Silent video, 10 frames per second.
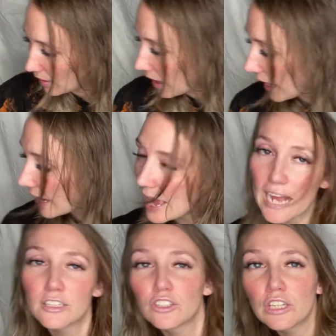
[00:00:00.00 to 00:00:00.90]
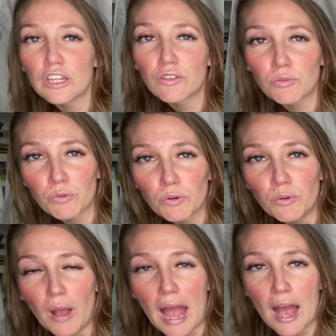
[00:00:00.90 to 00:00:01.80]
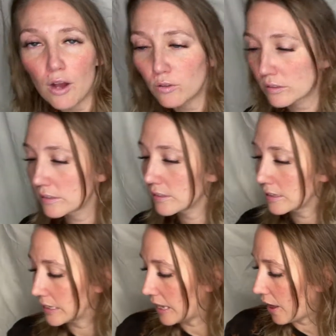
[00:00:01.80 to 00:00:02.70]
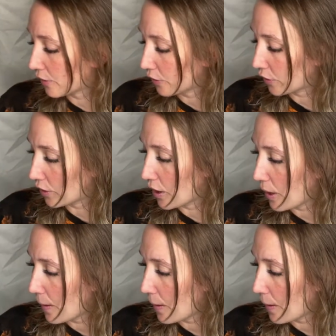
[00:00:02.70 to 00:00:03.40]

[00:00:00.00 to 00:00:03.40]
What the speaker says: I actually threw out the other